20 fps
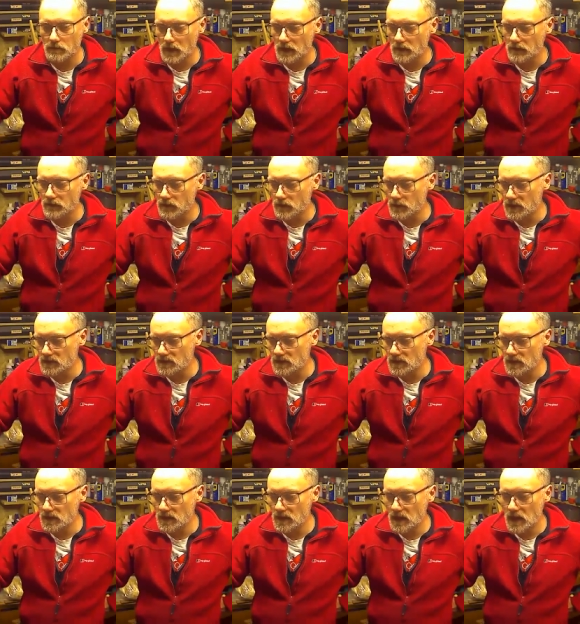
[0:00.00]
money from it.
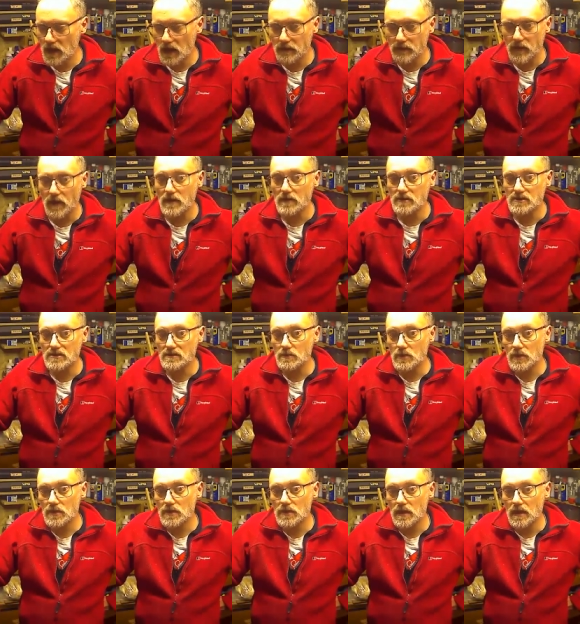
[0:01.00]
And in fact, I used to
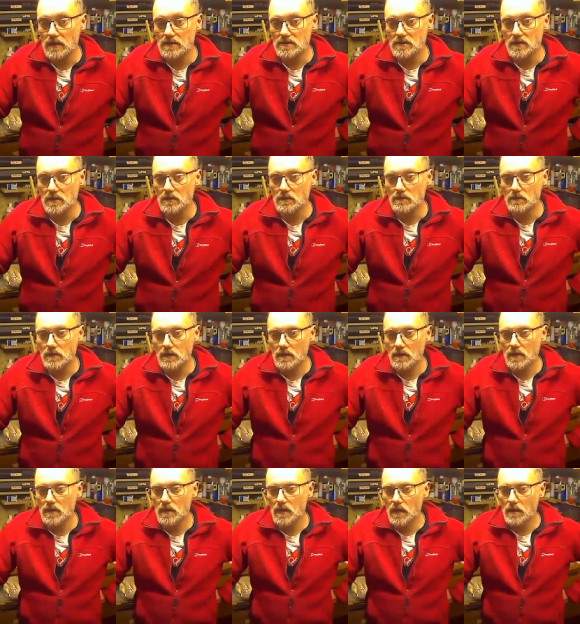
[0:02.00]
work there, so
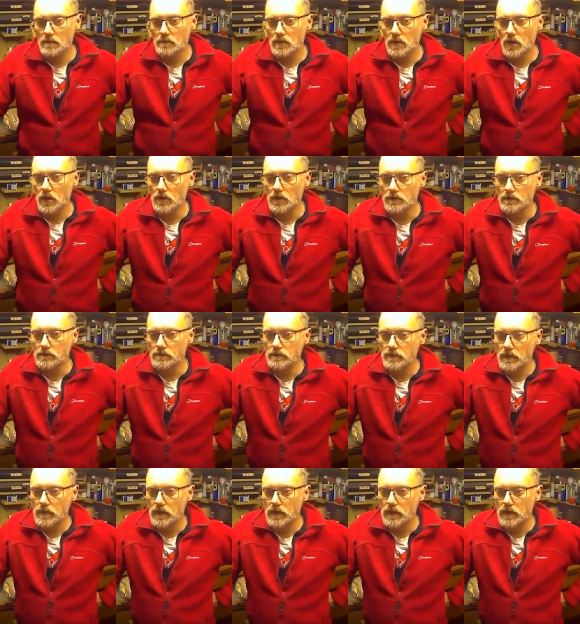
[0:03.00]
I'm known.